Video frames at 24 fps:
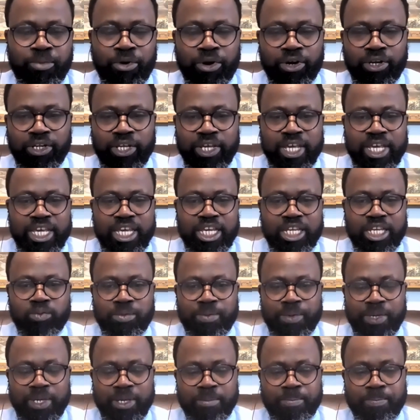but
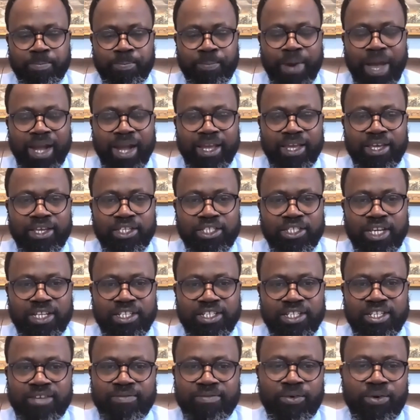it will be packaged
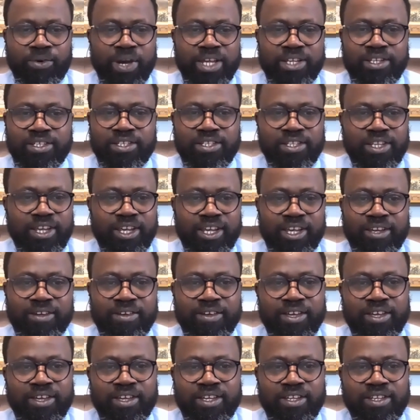as if it's
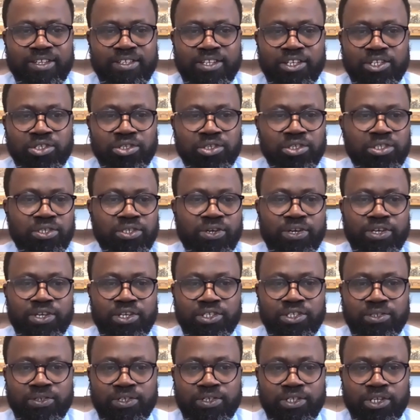a social
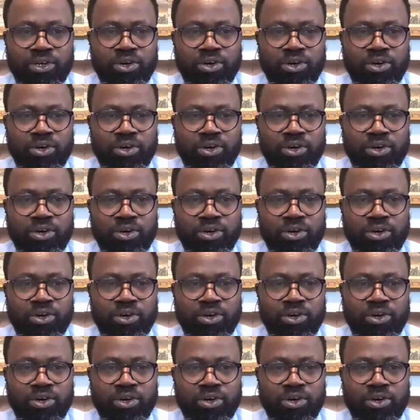issue,